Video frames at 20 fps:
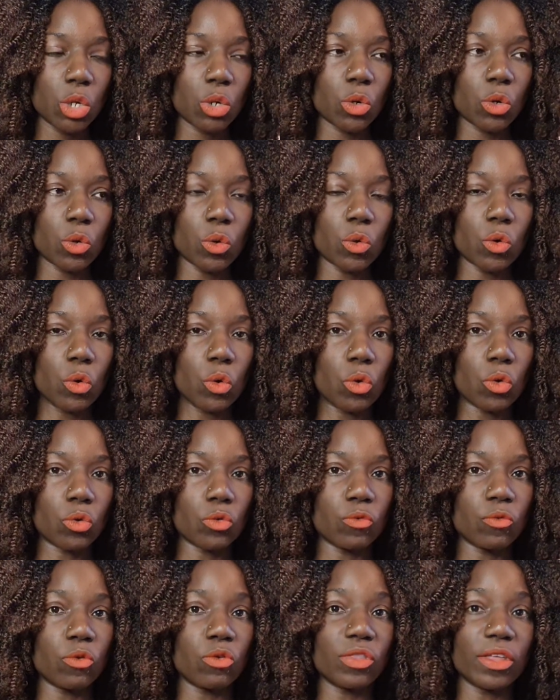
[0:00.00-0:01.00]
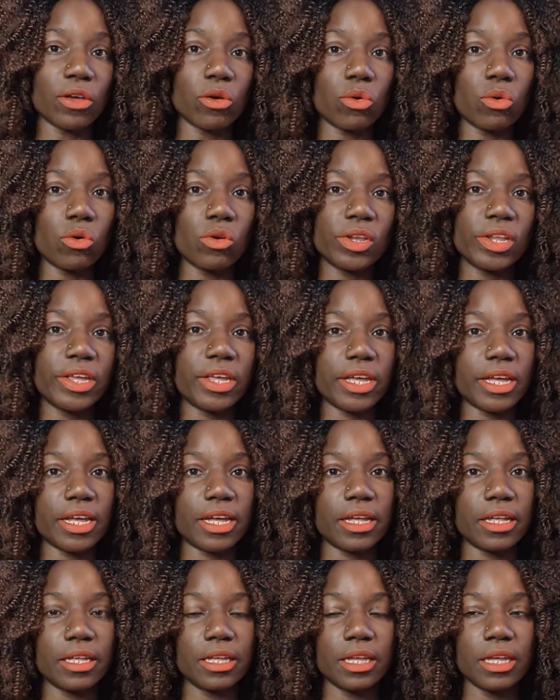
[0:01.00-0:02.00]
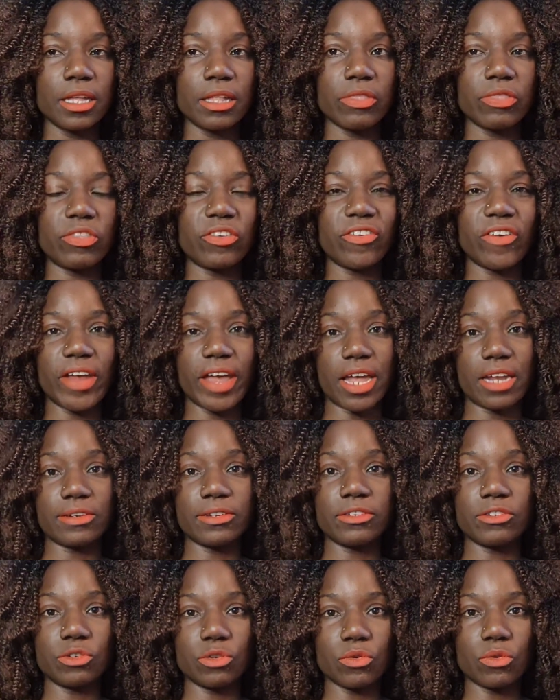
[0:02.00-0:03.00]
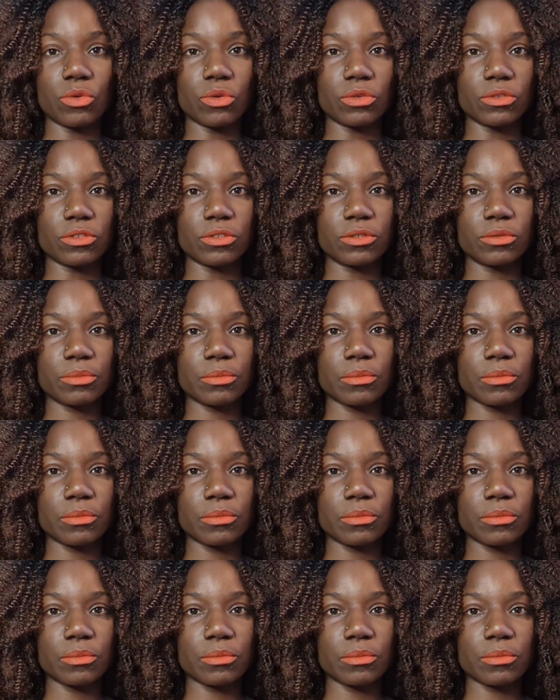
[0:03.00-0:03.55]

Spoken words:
or for the whole year, 300 euros.